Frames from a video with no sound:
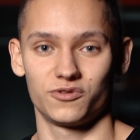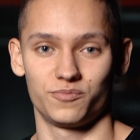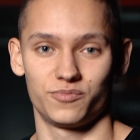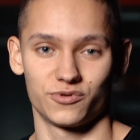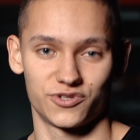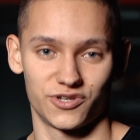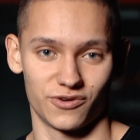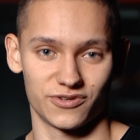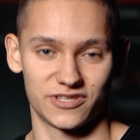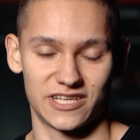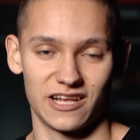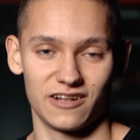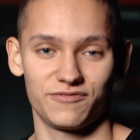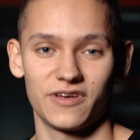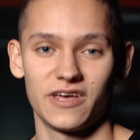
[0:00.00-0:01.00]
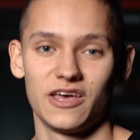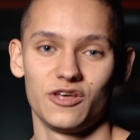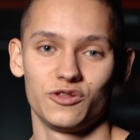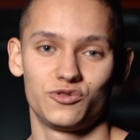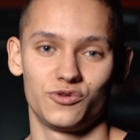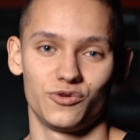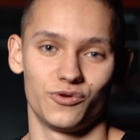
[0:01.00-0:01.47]
to push yourself
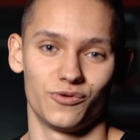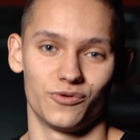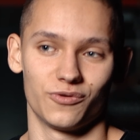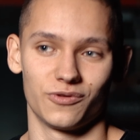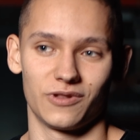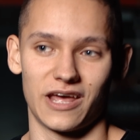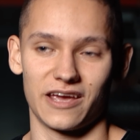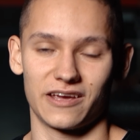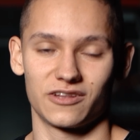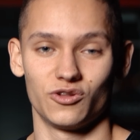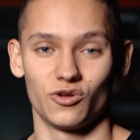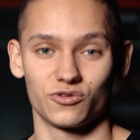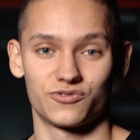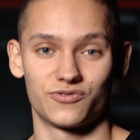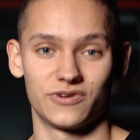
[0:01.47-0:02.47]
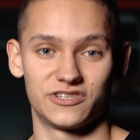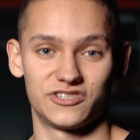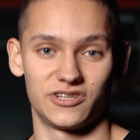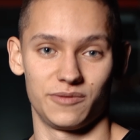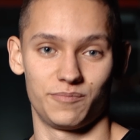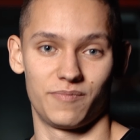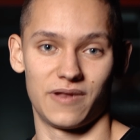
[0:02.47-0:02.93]
to not
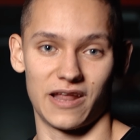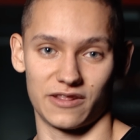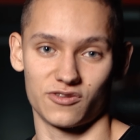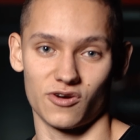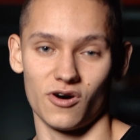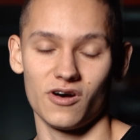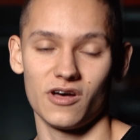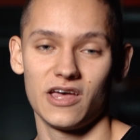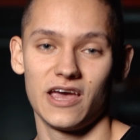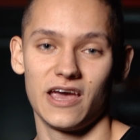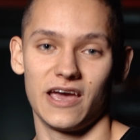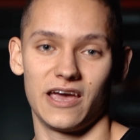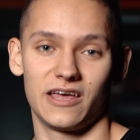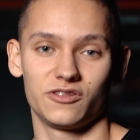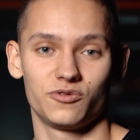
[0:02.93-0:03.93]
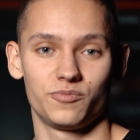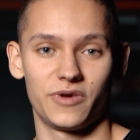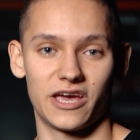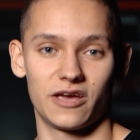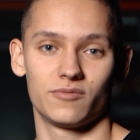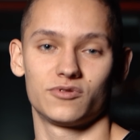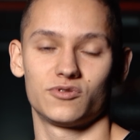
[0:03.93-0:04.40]
reach the plateau and to
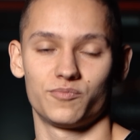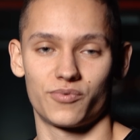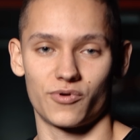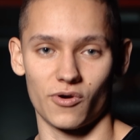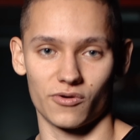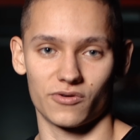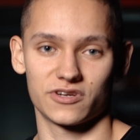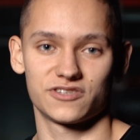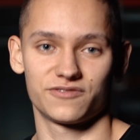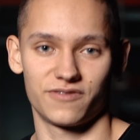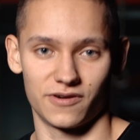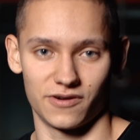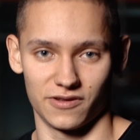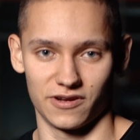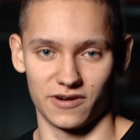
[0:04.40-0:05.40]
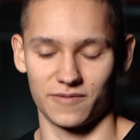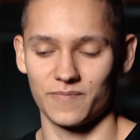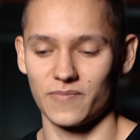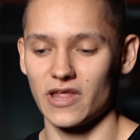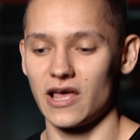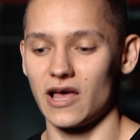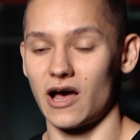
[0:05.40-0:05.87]
be able to progress further.
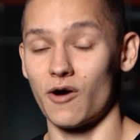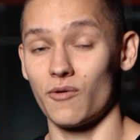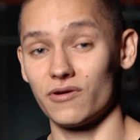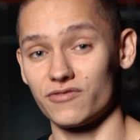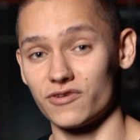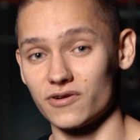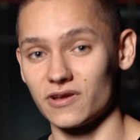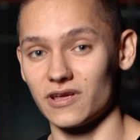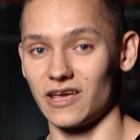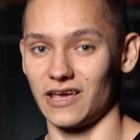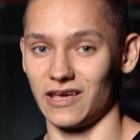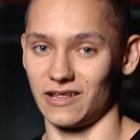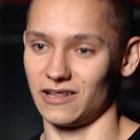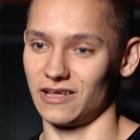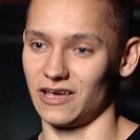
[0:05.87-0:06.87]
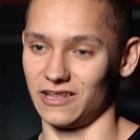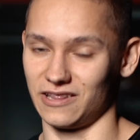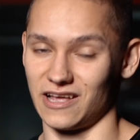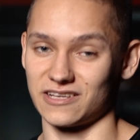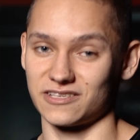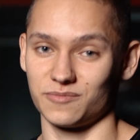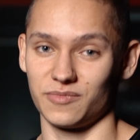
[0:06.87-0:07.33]
However, it
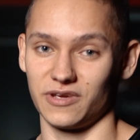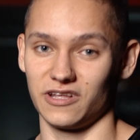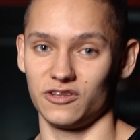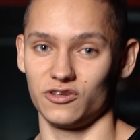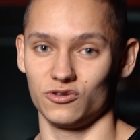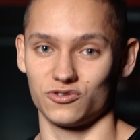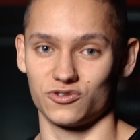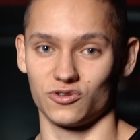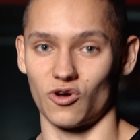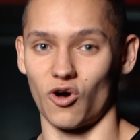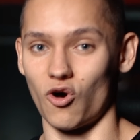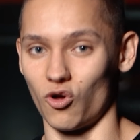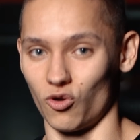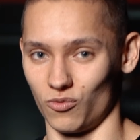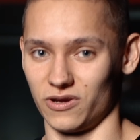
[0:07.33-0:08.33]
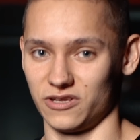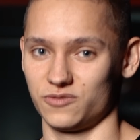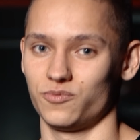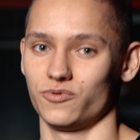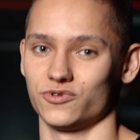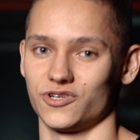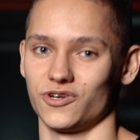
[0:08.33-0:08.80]
doesn't mean you should always
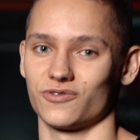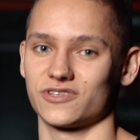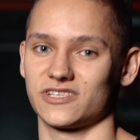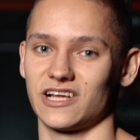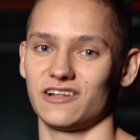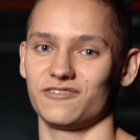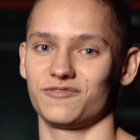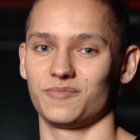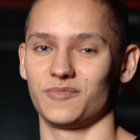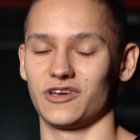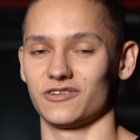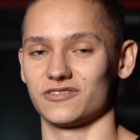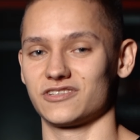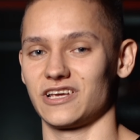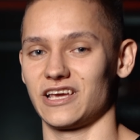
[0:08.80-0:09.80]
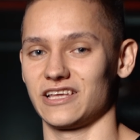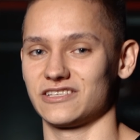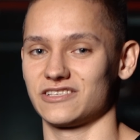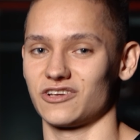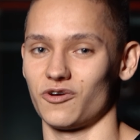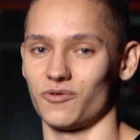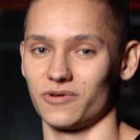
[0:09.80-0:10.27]
push yourself, because
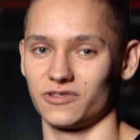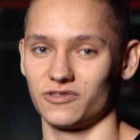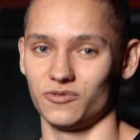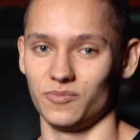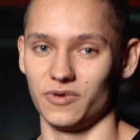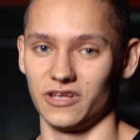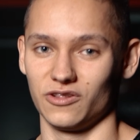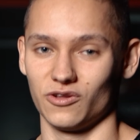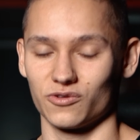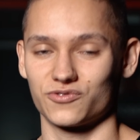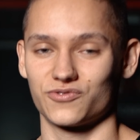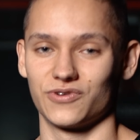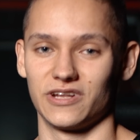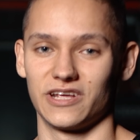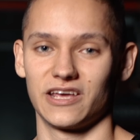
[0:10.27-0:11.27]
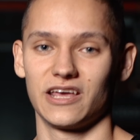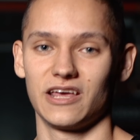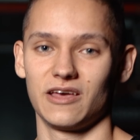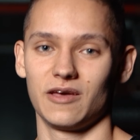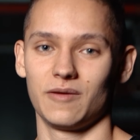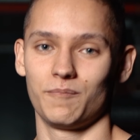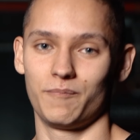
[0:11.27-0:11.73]
it's going to be not really
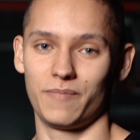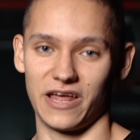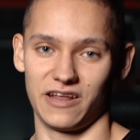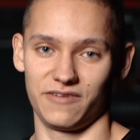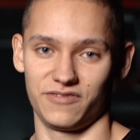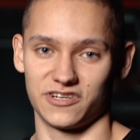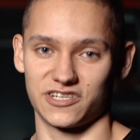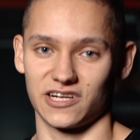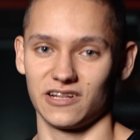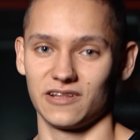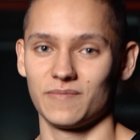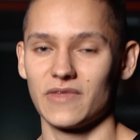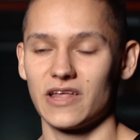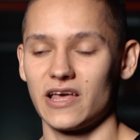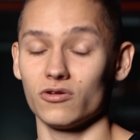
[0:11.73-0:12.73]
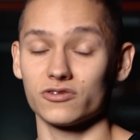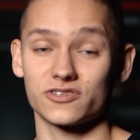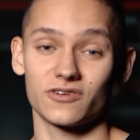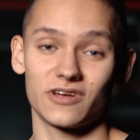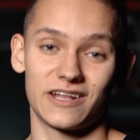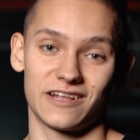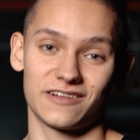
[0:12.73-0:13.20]
beneficial.
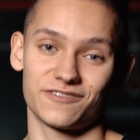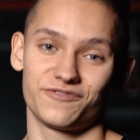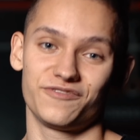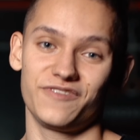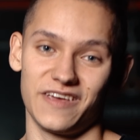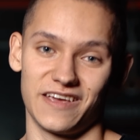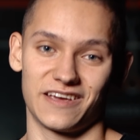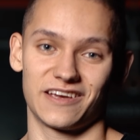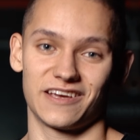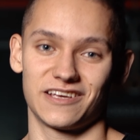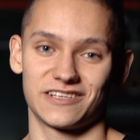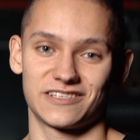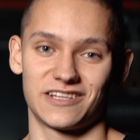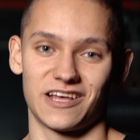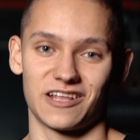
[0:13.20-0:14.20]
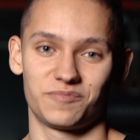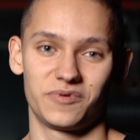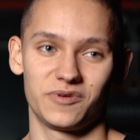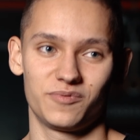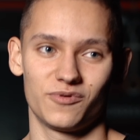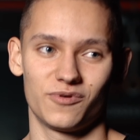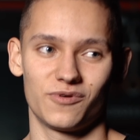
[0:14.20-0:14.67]
Also, another thing is that
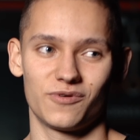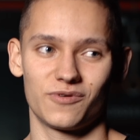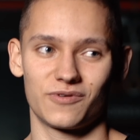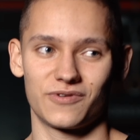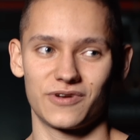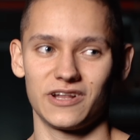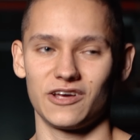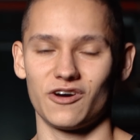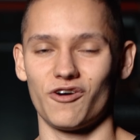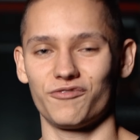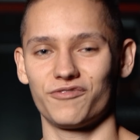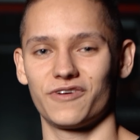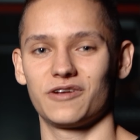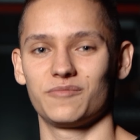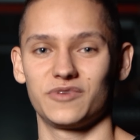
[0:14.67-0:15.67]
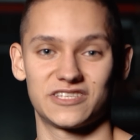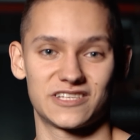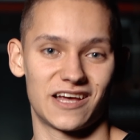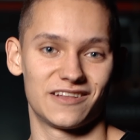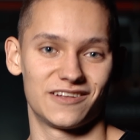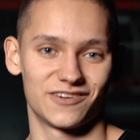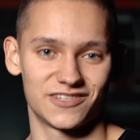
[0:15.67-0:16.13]
people really often
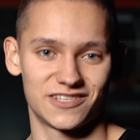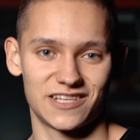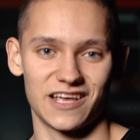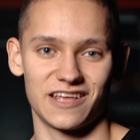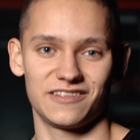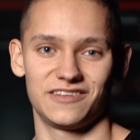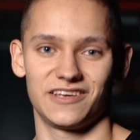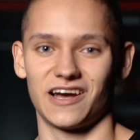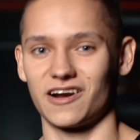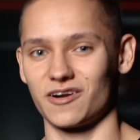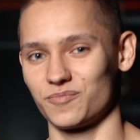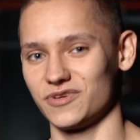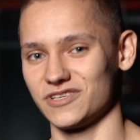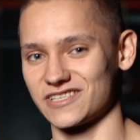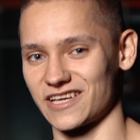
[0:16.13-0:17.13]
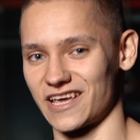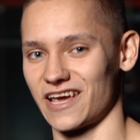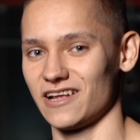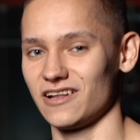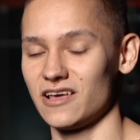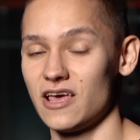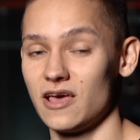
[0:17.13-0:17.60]
misunderstand the RP
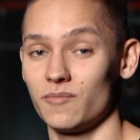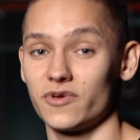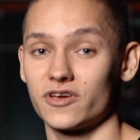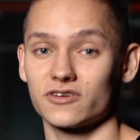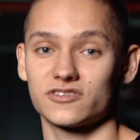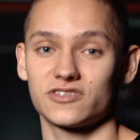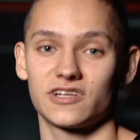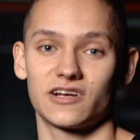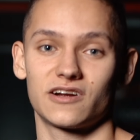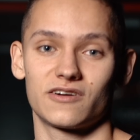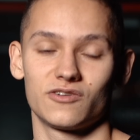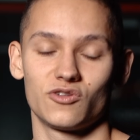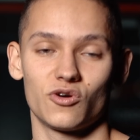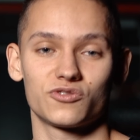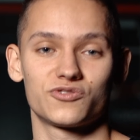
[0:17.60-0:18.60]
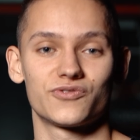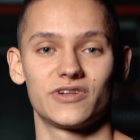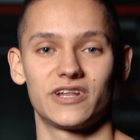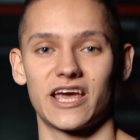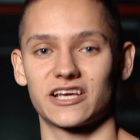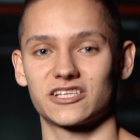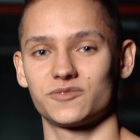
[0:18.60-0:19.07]
scale because they are not
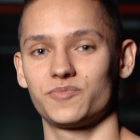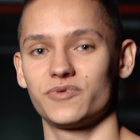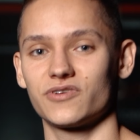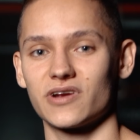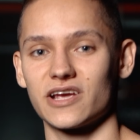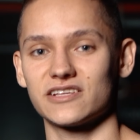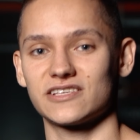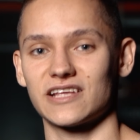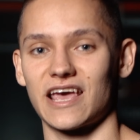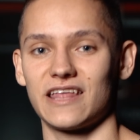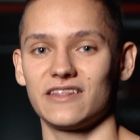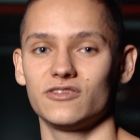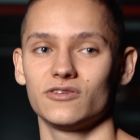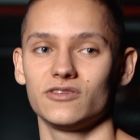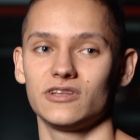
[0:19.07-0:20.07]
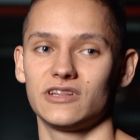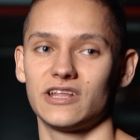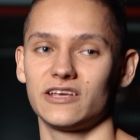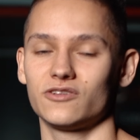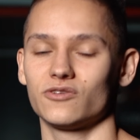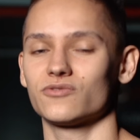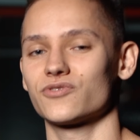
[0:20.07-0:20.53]
really experienced and
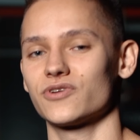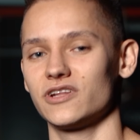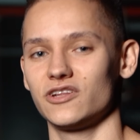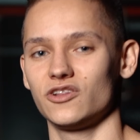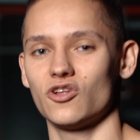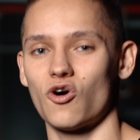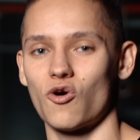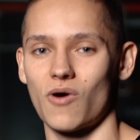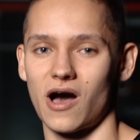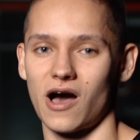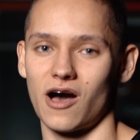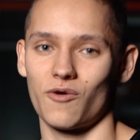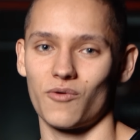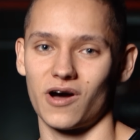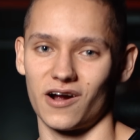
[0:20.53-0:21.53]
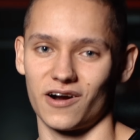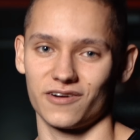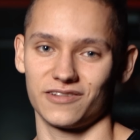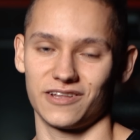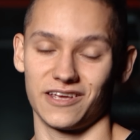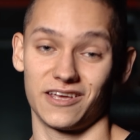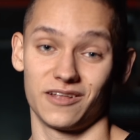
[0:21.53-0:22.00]
they don't really know how
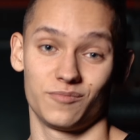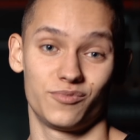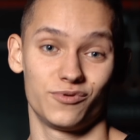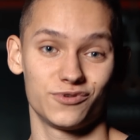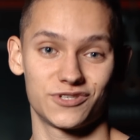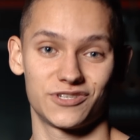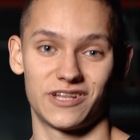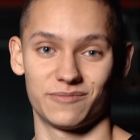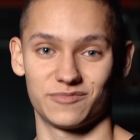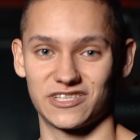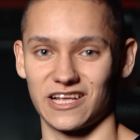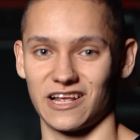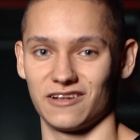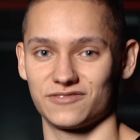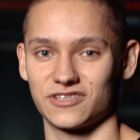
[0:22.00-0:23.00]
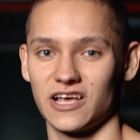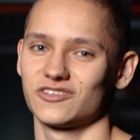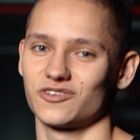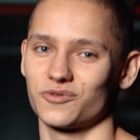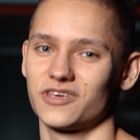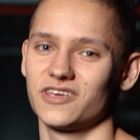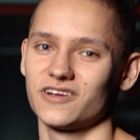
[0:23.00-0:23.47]
hard they can push themselves.
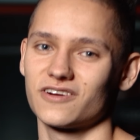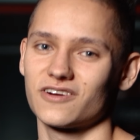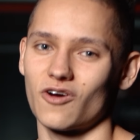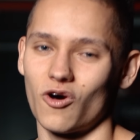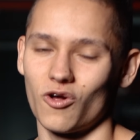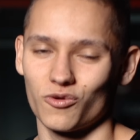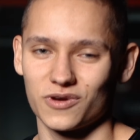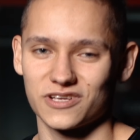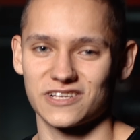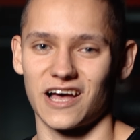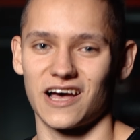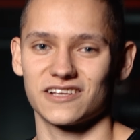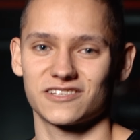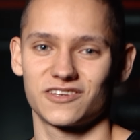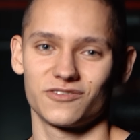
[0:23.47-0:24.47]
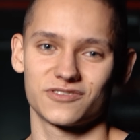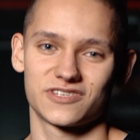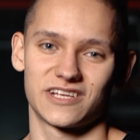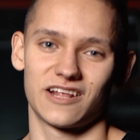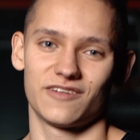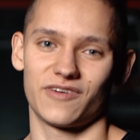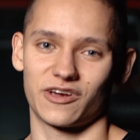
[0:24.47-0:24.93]
So here, always ask
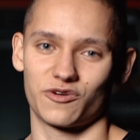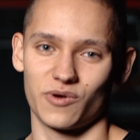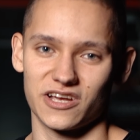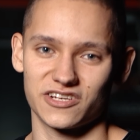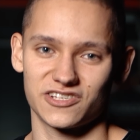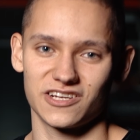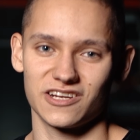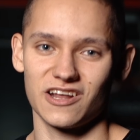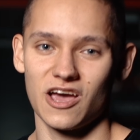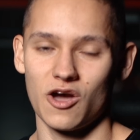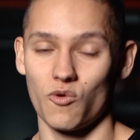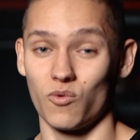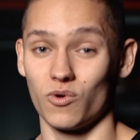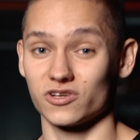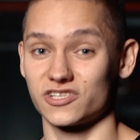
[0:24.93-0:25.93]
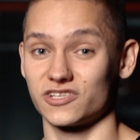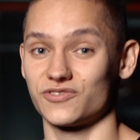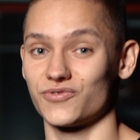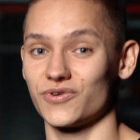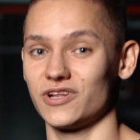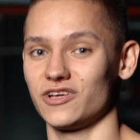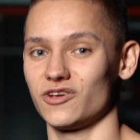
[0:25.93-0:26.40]
yourself a question: was
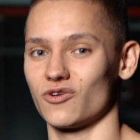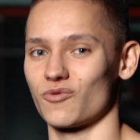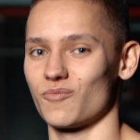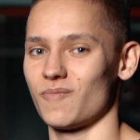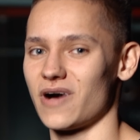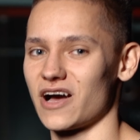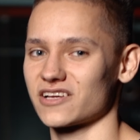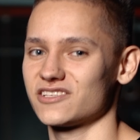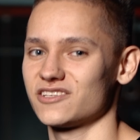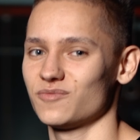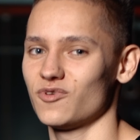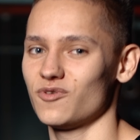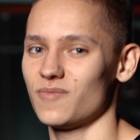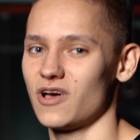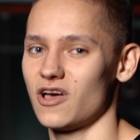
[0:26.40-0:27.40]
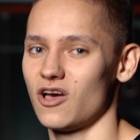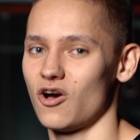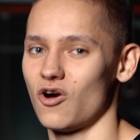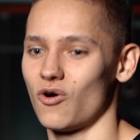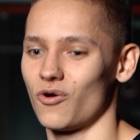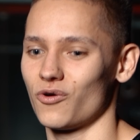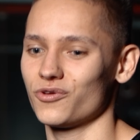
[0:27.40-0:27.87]
it really your maximum,
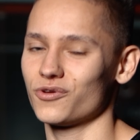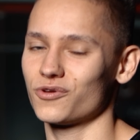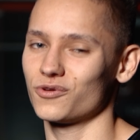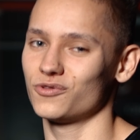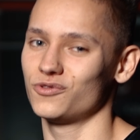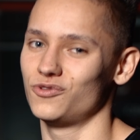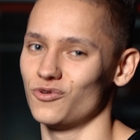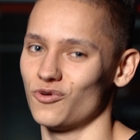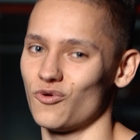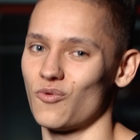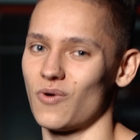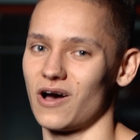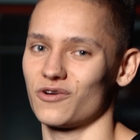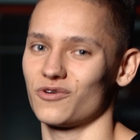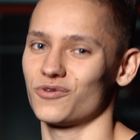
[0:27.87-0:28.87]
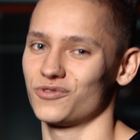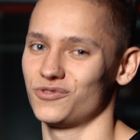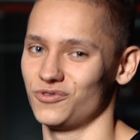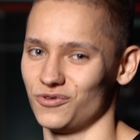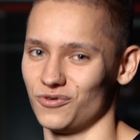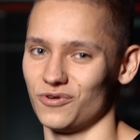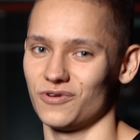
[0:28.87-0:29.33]
or you could do 1 or
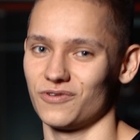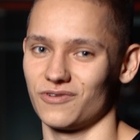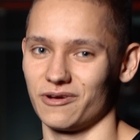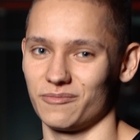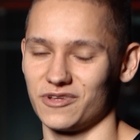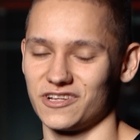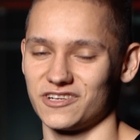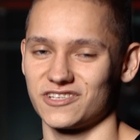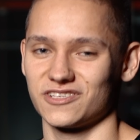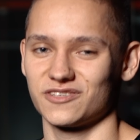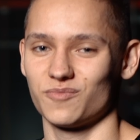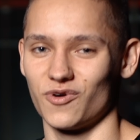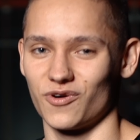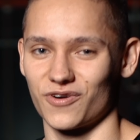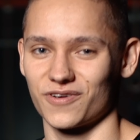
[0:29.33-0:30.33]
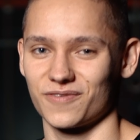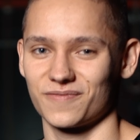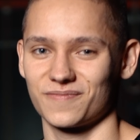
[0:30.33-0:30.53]
2 repetitions more?